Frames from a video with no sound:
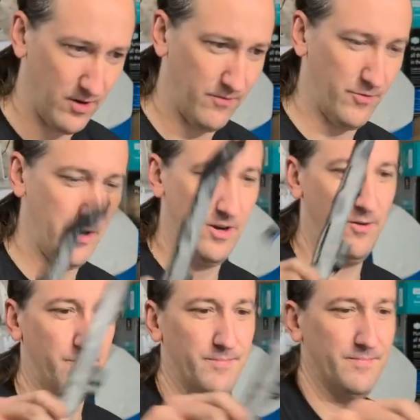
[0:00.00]
Leave that on
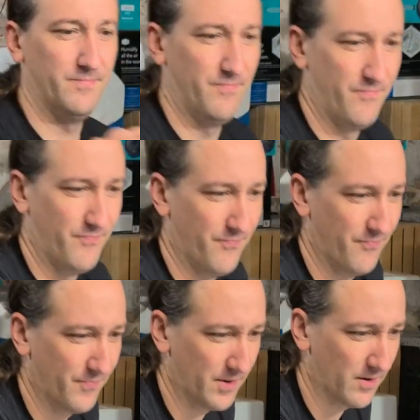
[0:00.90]
for now.
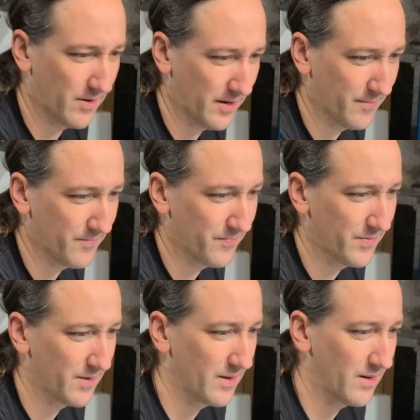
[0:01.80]
All right,
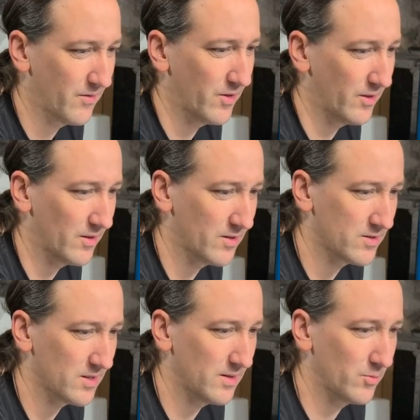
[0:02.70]
everything
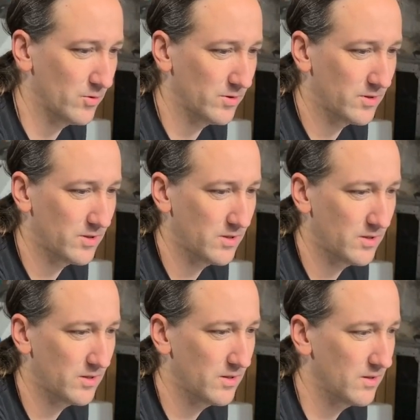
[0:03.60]
there is labeled.
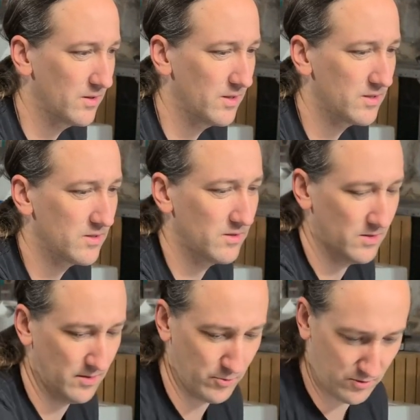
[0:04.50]

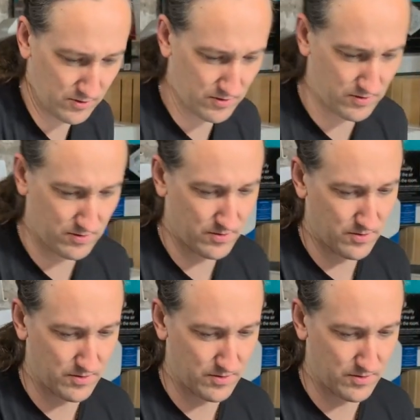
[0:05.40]
That's all labeled.